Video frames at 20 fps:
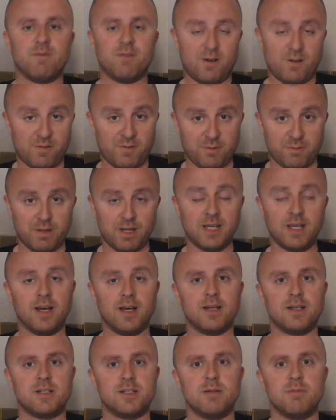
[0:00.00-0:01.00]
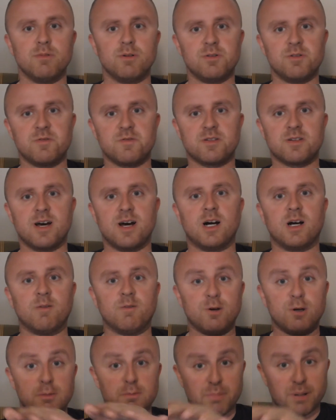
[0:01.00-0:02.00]
Vera Farmiga, she moves out
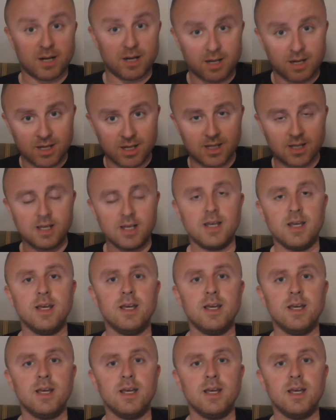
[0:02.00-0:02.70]
of her body